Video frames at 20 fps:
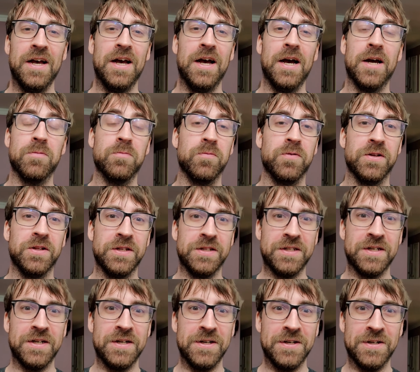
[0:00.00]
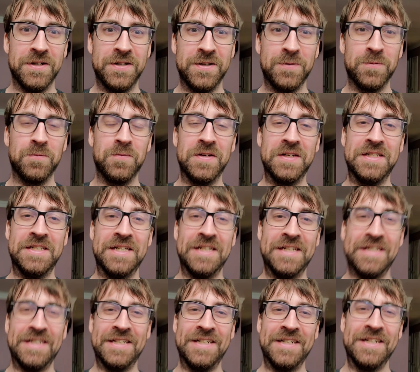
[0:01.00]
I'm really tired. We did
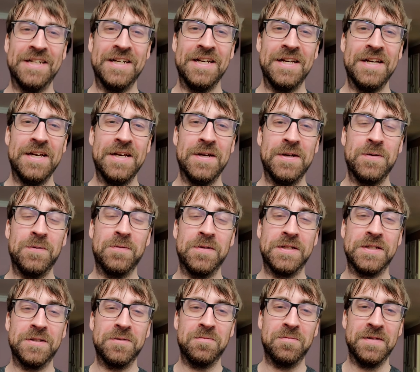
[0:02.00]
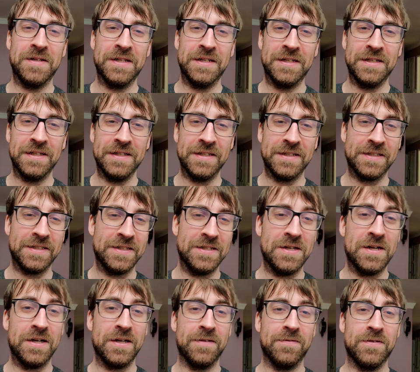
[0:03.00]
it. We submitted. It's
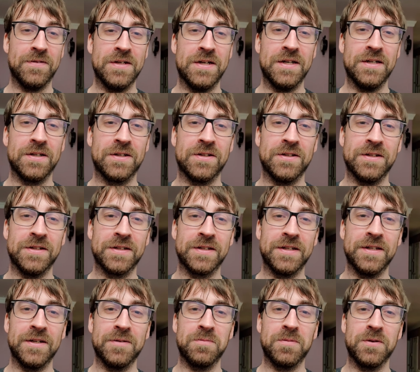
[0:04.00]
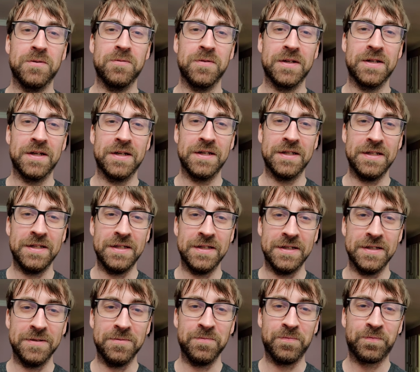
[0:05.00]
not even 9 o'clock yet, but we got it
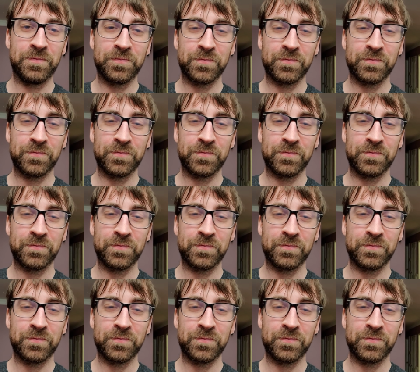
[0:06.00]
done.